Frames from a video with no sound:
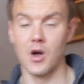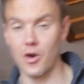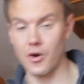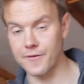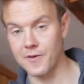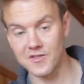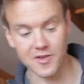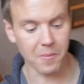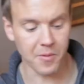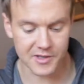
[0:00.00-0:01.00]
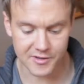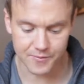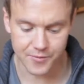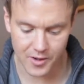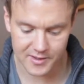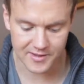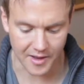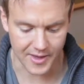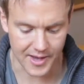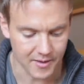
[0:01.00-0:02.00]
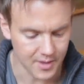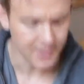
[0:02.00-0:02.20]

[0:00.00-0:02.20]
A lot of supplements and products out there